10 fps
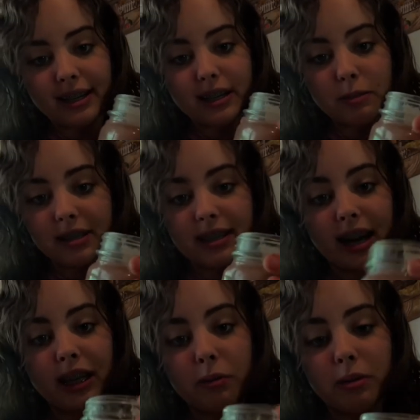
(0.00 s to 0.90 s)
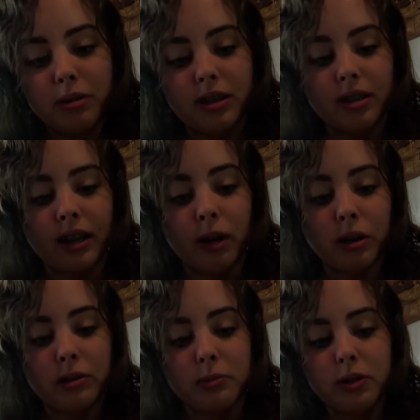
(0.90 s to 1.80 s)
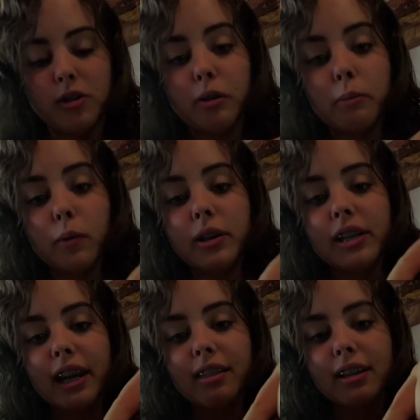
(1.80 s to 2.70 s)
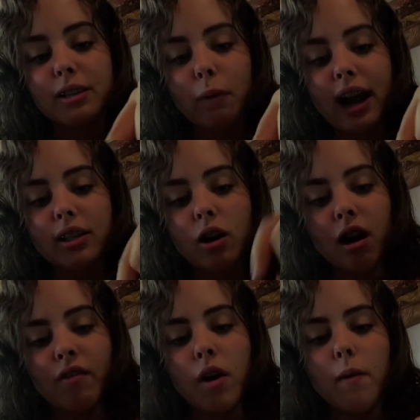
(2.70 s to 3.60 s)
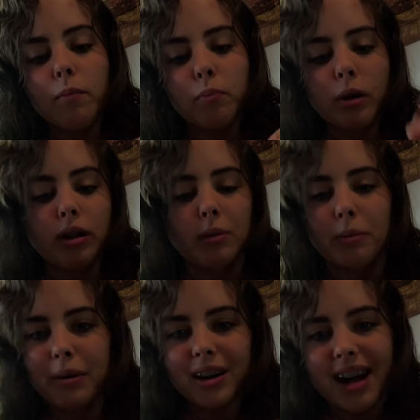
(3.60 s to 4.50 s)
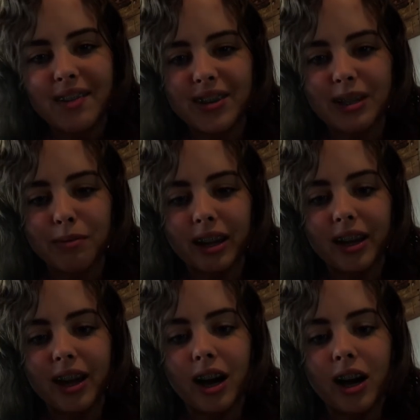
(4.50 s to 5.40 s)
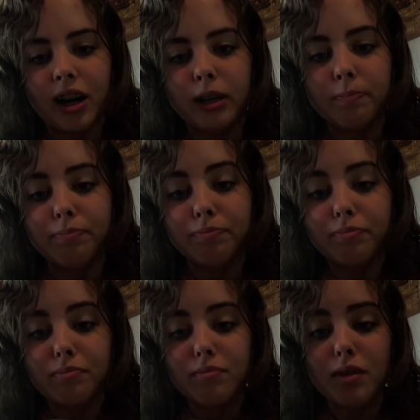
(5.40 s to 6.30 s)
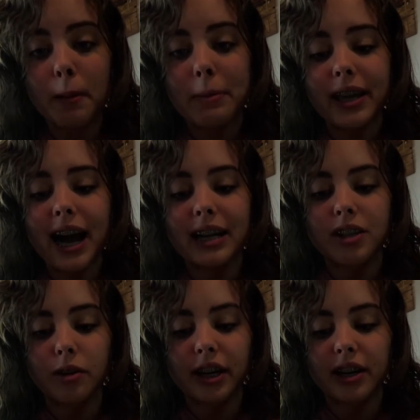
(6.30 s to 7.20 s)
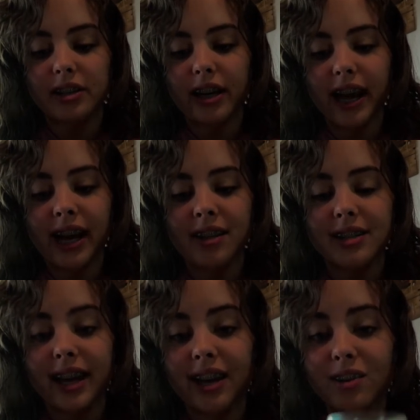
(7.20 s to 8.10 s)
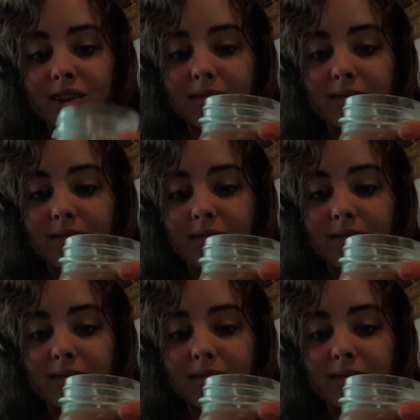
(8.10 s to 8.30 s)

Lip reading: It smells exactly what it was supposed to. I'm going to get this wax off, probably with a butter knife or something. But yeah, so there's an 8-ounce candle.